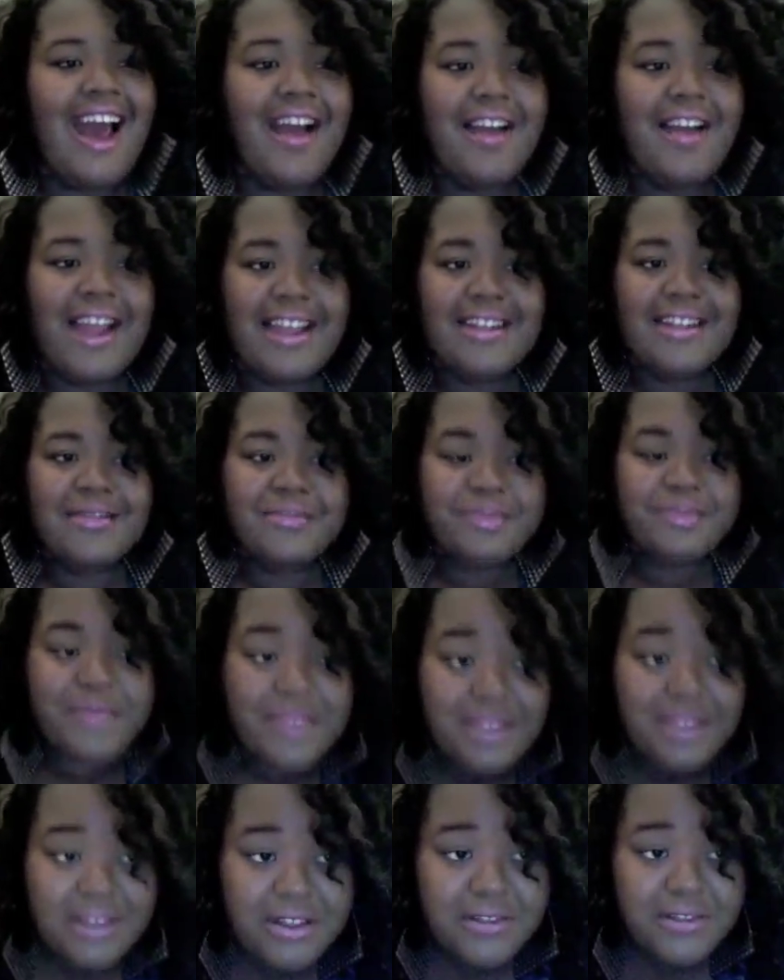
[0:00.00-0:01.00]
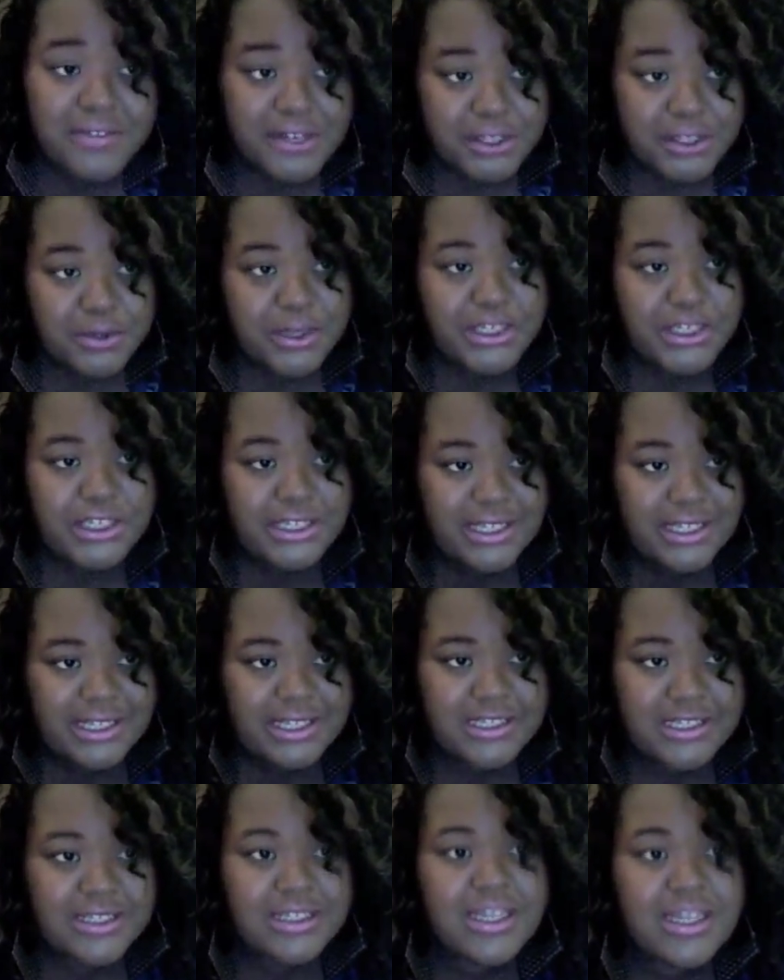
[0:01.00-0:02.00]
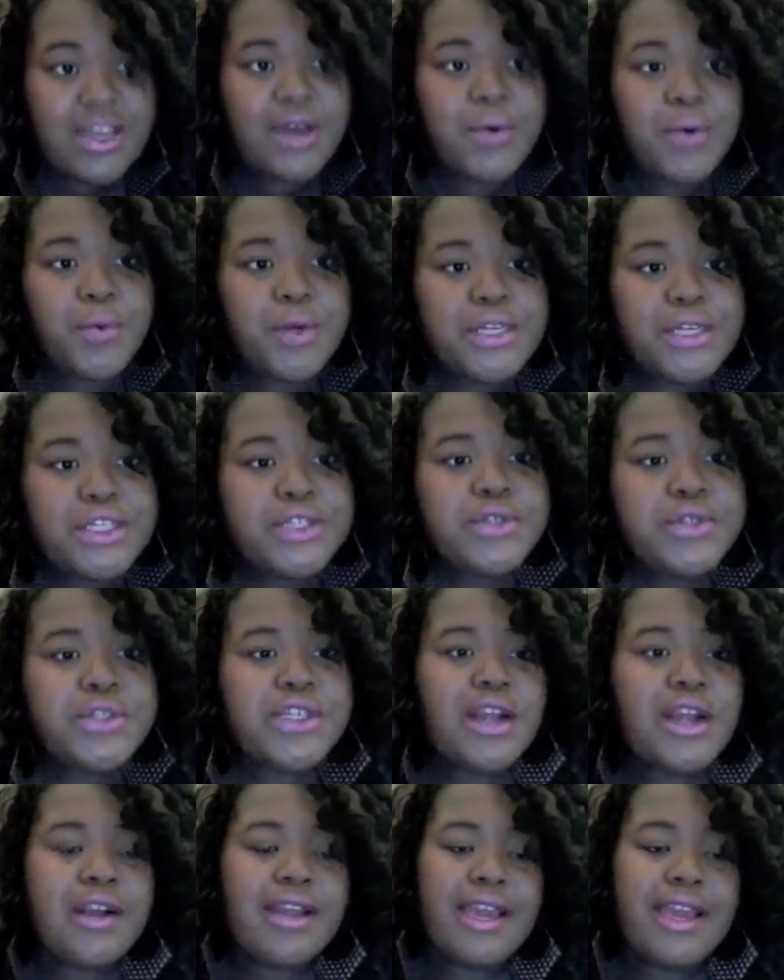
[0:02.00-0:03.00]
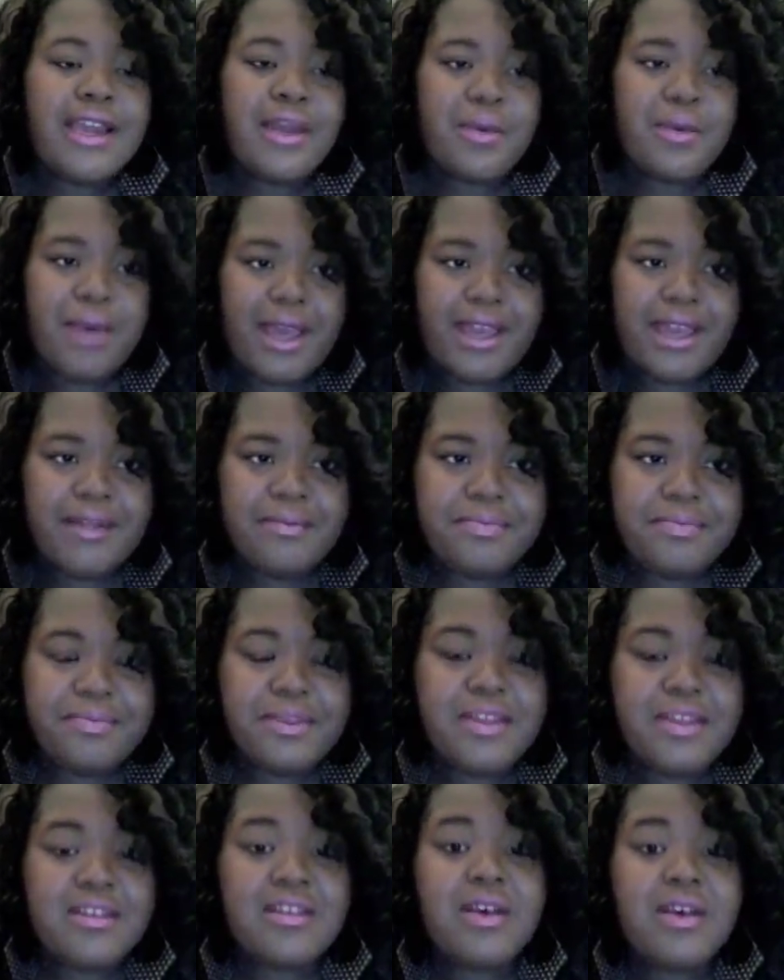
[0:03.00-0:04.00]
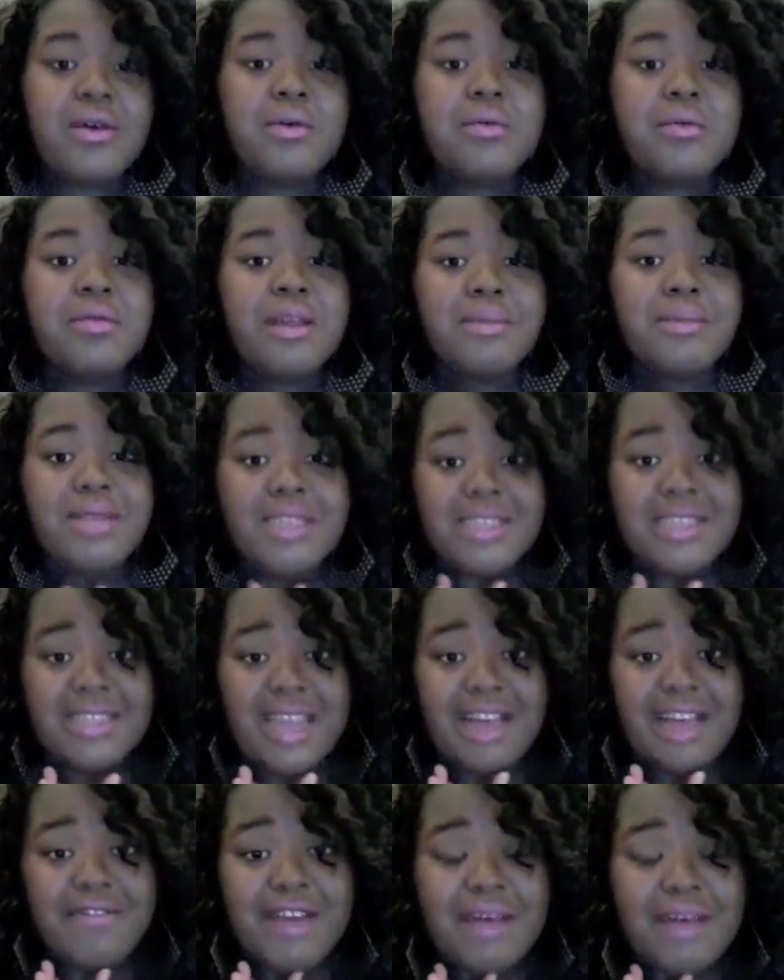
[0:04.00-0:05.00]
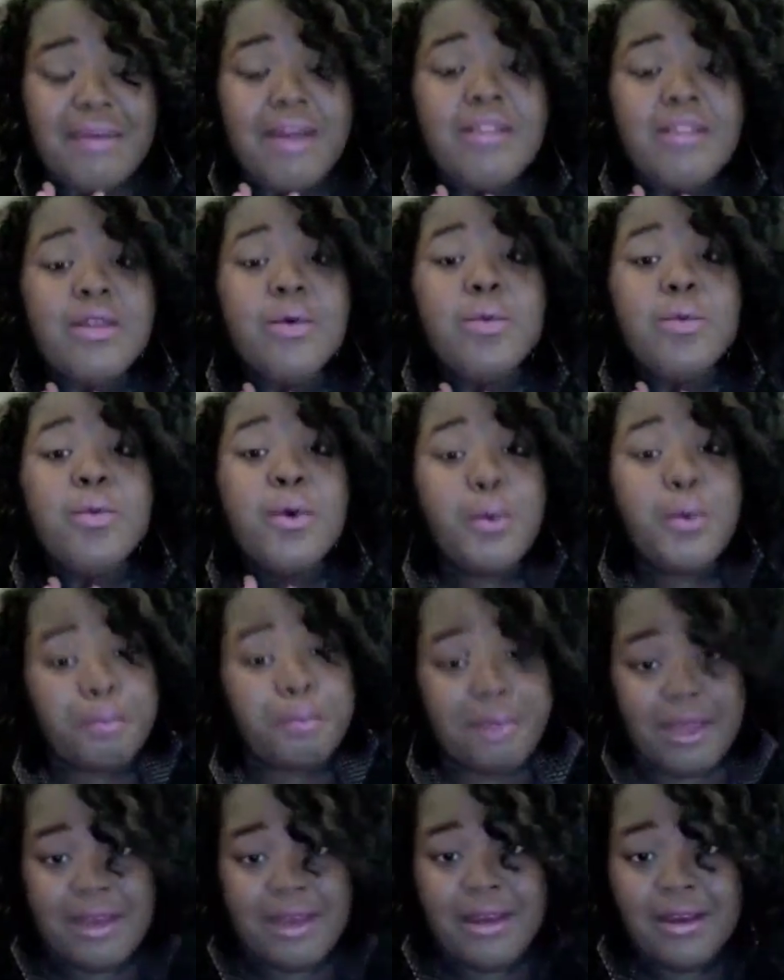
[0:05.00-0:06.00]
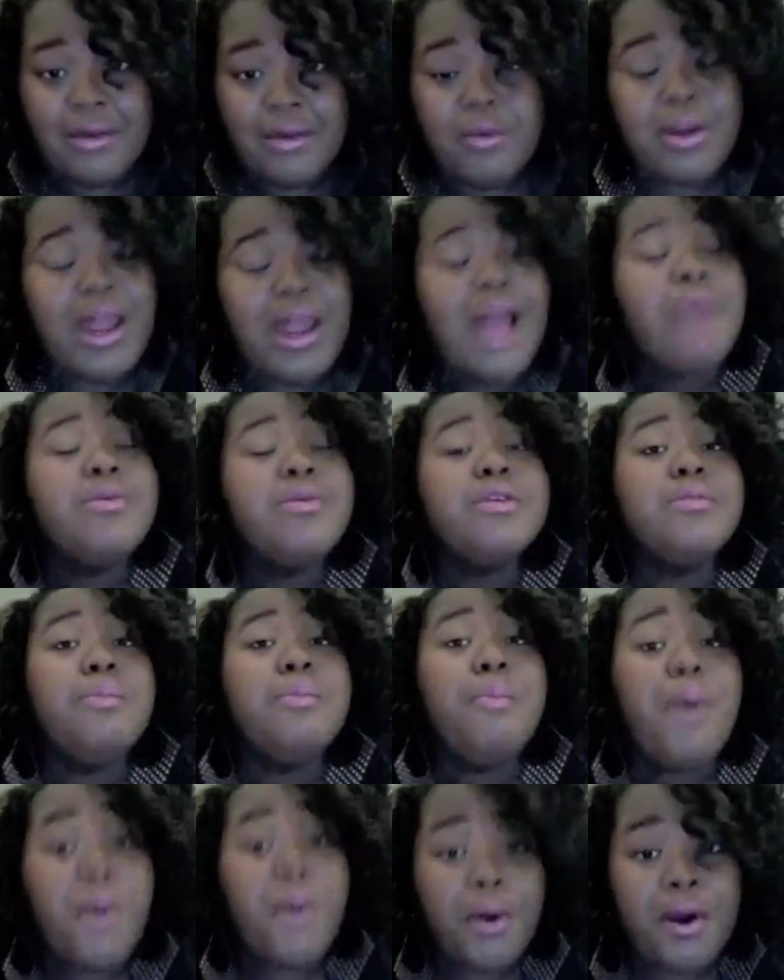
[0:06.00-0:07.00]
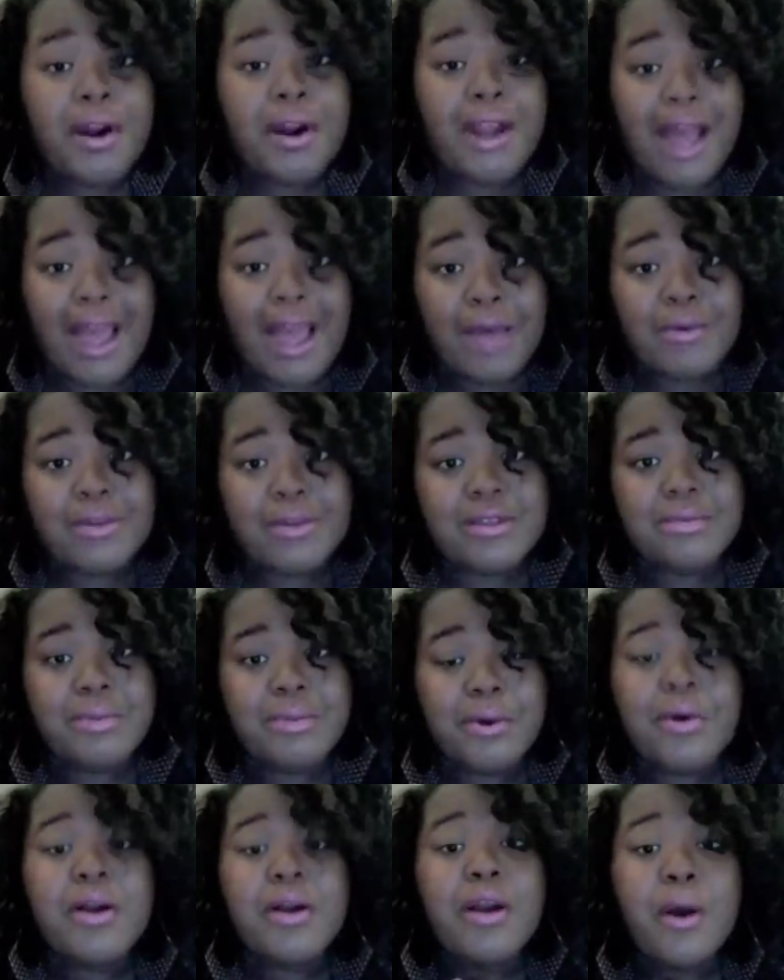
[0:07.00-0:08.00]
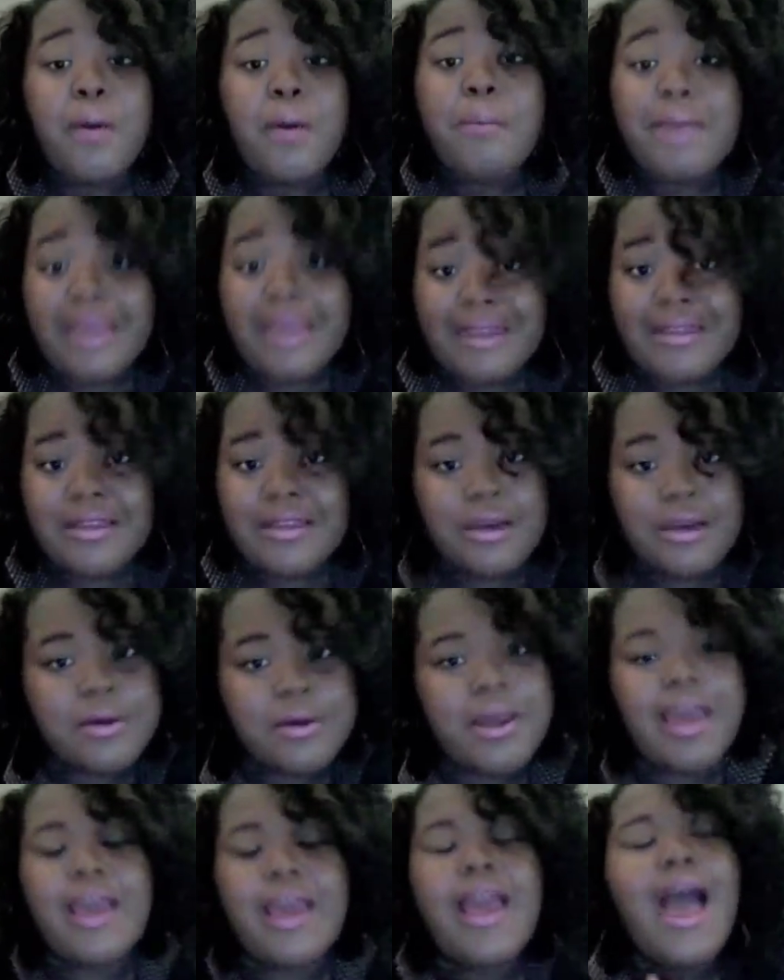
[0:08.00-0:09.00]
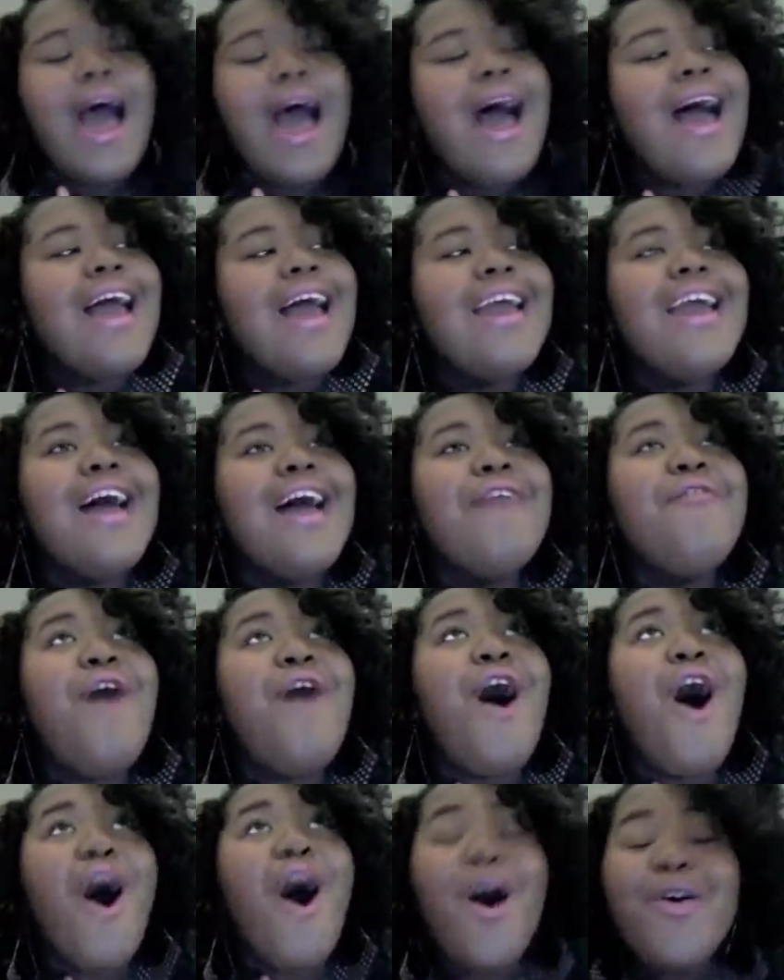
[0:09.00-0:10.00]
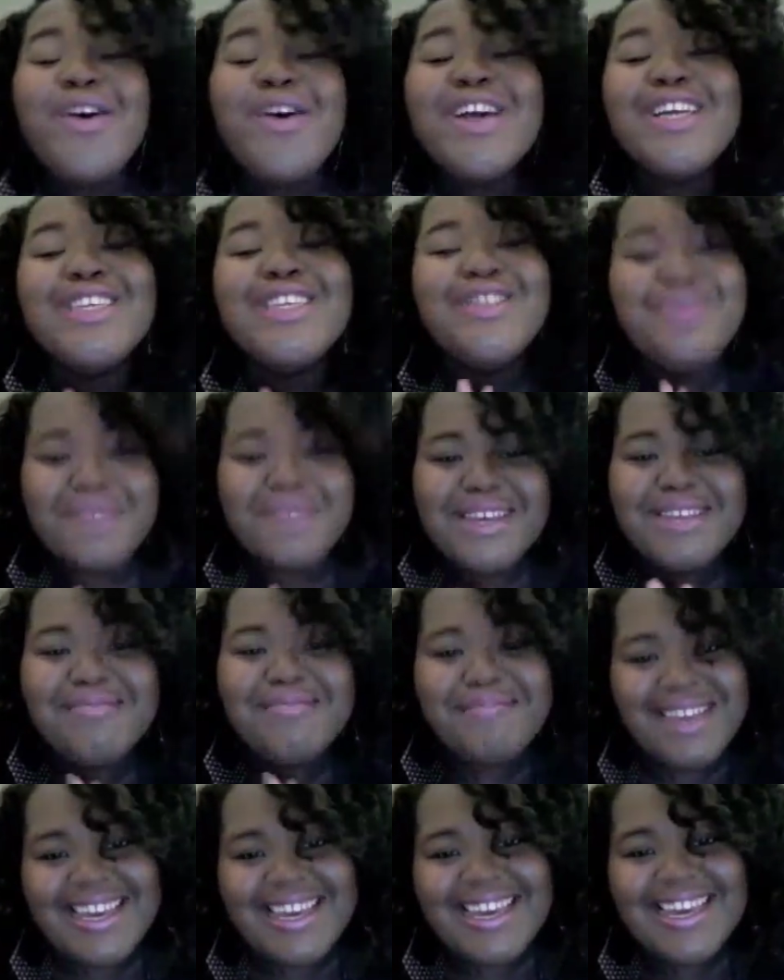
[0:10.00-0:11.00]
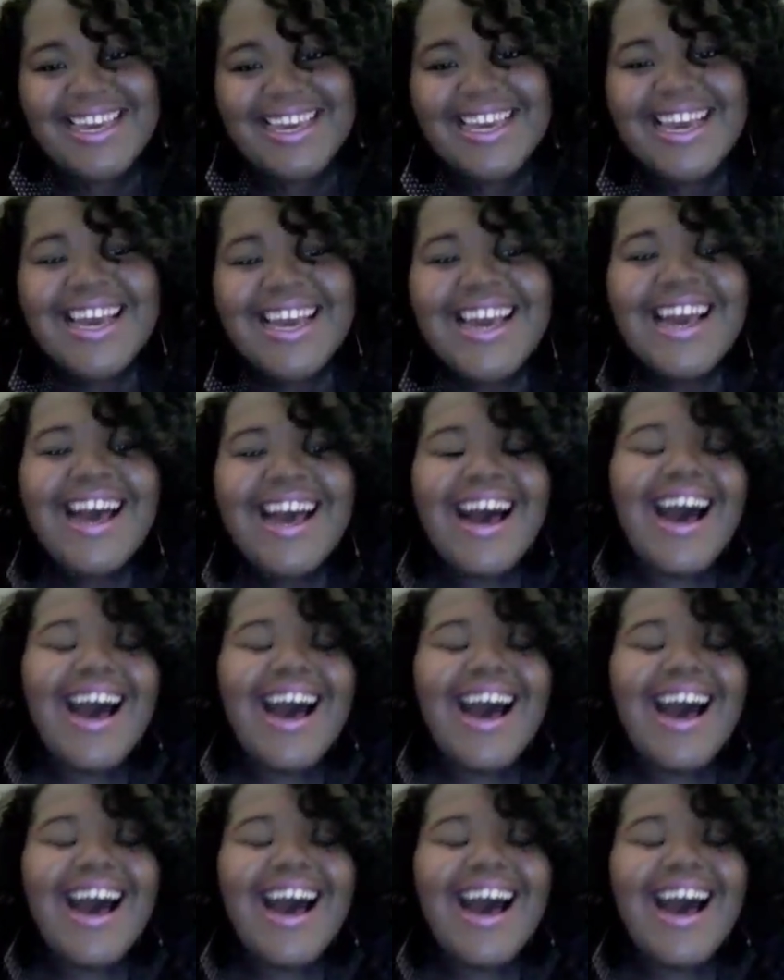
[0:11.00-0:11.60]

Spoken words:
All right, so the first question is, when did you start gaining weight? So let me just say, I've come out the womb big. When I was born obese, okay? I have always been big.